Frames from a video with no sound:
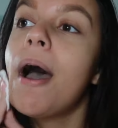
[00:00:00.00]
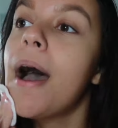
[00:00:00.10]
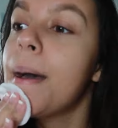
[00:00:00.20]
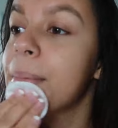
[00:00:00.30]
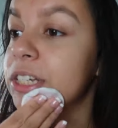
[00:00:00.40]

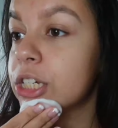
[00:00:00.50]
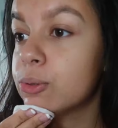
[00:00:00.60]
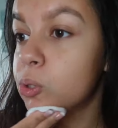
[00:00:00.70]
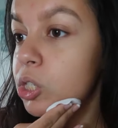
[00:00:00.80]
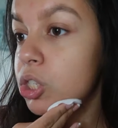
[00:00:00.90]
Um, I
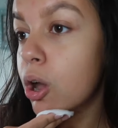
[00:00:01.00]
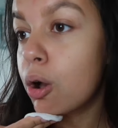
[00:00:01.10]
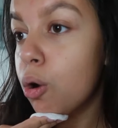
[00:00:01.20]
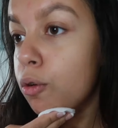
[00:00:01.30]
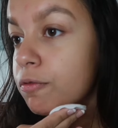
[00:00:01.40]
just want to
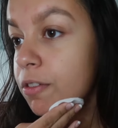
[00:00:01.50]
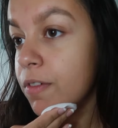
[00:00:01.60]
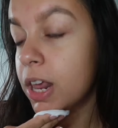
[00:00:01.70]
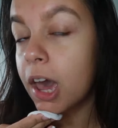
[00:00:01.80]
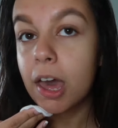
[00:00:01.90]
start off the
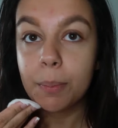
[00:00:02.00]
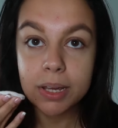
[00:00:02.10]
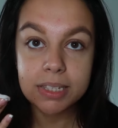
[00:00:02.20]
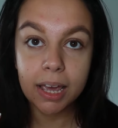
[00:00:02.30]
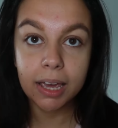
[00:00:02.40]
video
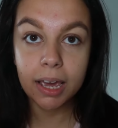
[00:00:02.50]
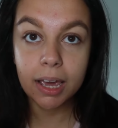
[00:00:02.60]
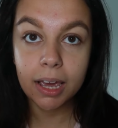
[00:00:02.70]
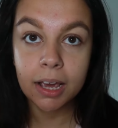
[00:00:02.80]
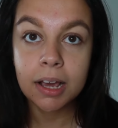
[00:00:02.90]
by
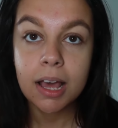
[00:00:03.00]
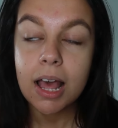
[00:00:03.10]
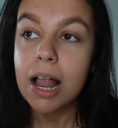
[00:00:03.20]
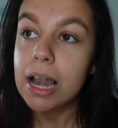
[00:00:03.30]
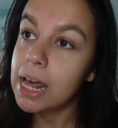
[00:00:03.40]
saying
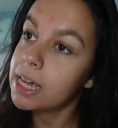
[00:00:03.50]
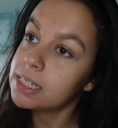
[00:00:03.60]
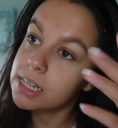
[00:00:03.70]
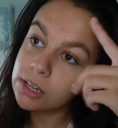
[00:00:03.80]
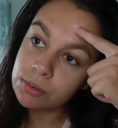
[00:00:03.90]

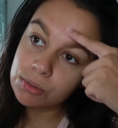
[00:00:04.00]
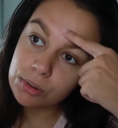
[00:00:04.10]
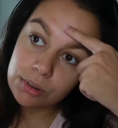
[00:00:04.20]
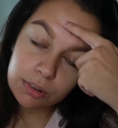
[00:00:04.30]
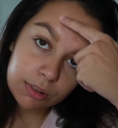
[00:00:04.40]
let's
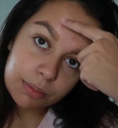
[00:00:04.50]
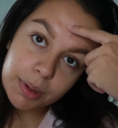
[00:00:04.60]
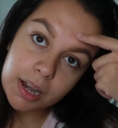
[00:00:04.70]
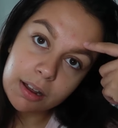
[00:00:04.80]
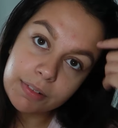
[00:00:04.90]
ignore
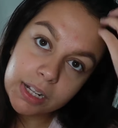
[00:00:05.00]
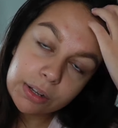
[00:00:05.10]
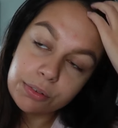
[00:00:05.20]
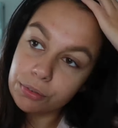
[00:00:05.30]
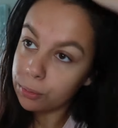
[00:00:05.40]
my lovely
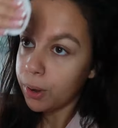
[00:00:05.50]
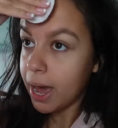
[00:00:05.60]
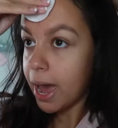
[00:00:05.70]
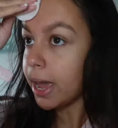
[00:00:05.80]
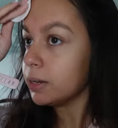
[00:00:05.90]
little
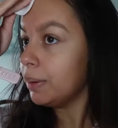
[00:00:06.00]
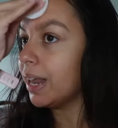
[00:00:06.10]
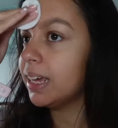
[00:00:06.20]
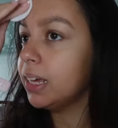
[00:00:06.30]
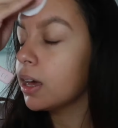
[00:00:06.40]
forehead
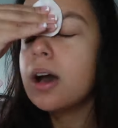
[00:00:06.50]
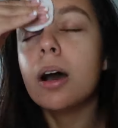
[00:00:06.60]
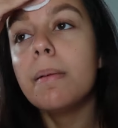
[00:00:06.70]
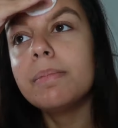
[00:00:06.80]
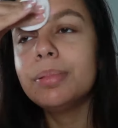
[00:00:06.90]
playing
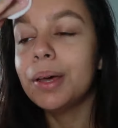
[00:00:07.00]
up.